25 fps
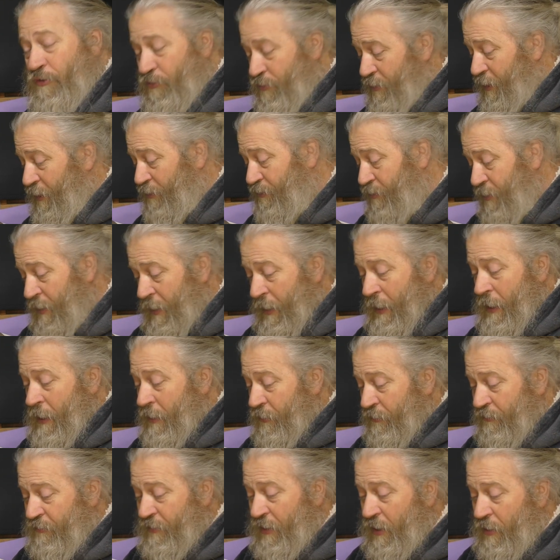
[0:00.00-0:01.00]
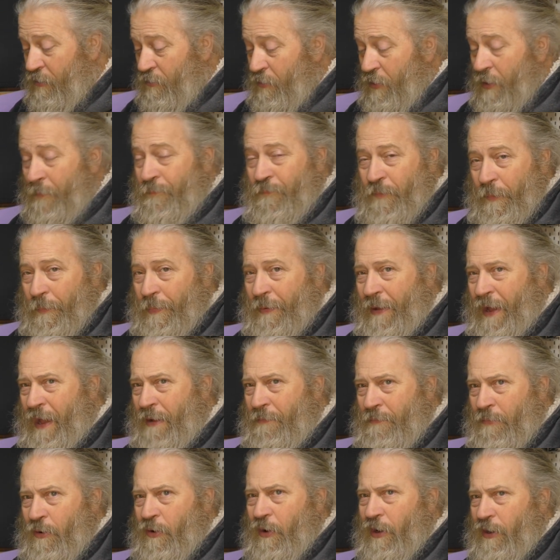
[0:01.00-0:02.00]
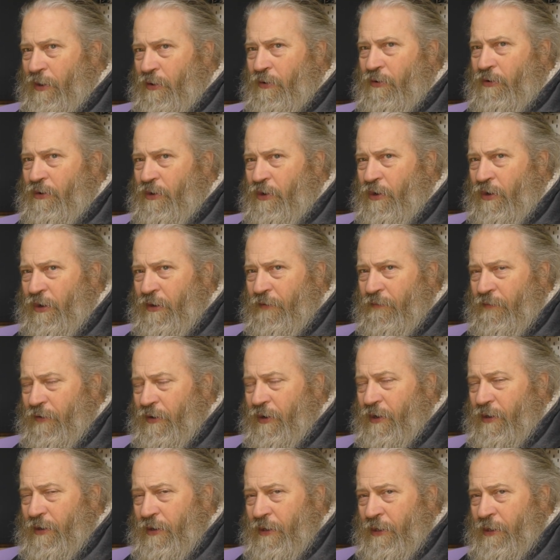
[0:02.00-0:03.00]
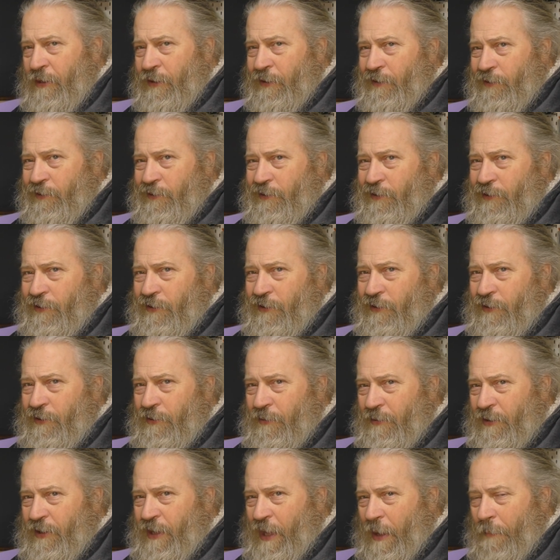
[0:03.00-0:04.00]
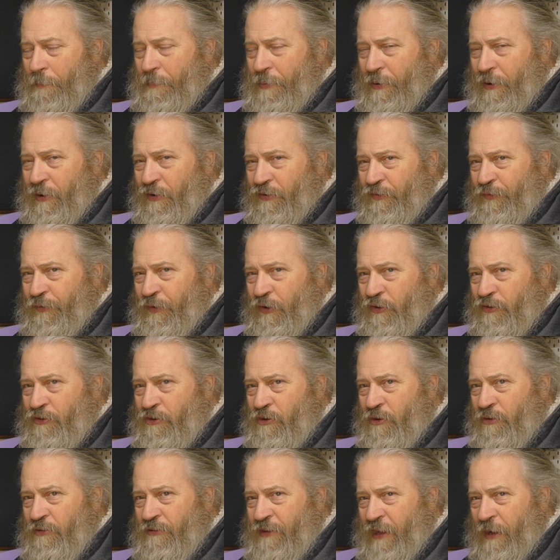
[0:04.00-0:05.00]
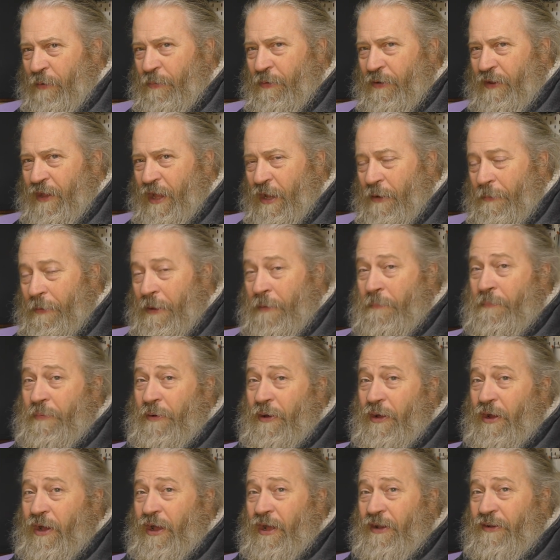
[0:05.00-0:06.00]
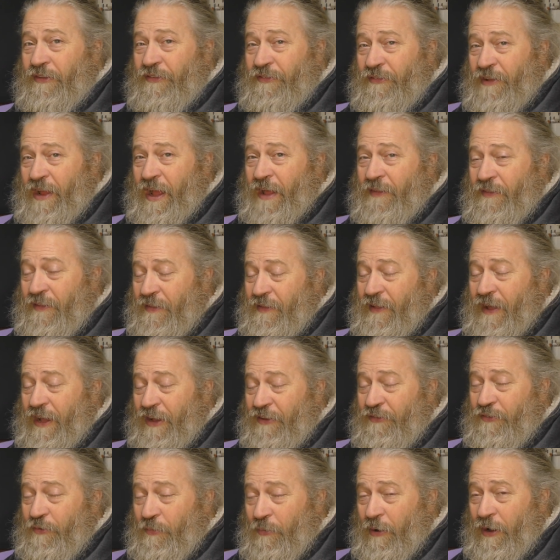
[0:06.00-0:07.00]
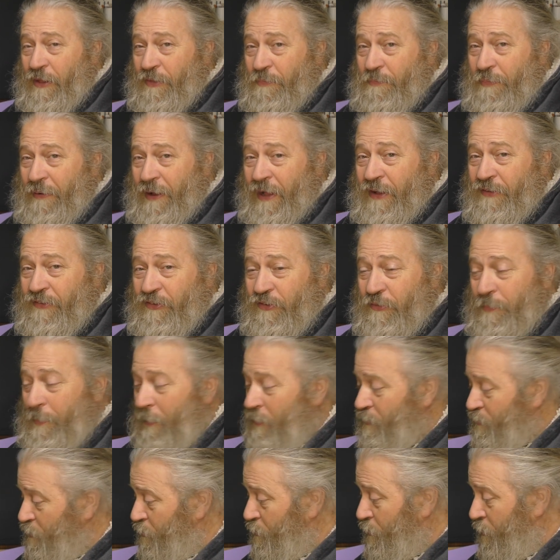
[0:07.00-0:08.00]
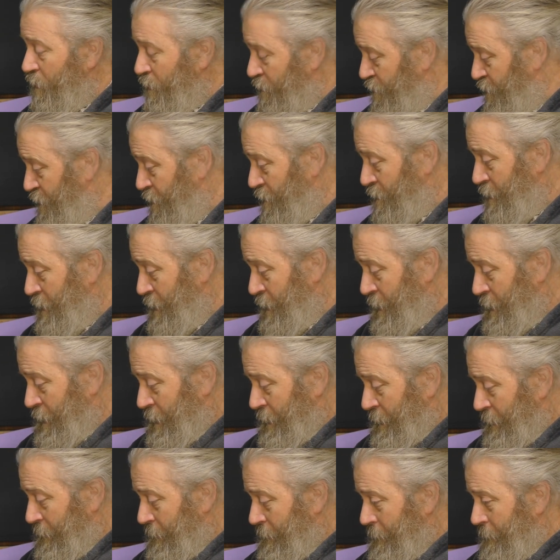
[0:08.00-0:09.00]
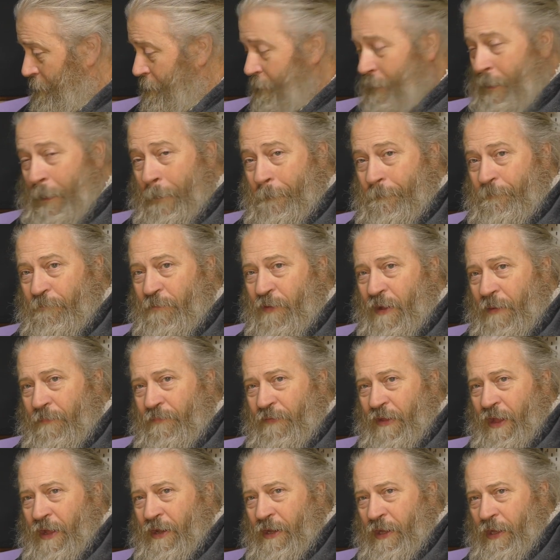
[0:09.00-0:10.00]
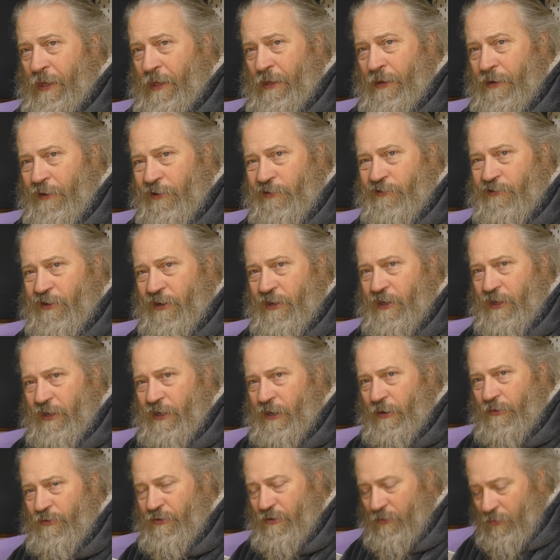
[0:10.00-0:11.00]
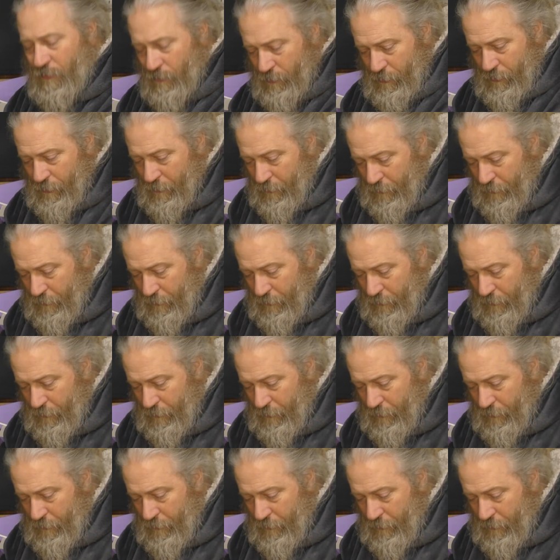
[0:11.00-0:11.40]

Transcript: introduction. So um, the plan might not kind of like uh, get past first contact with the enemy, but I understand that that is the way plans are supposed to work. So uh, yeah, come down here. Let's take a closer look.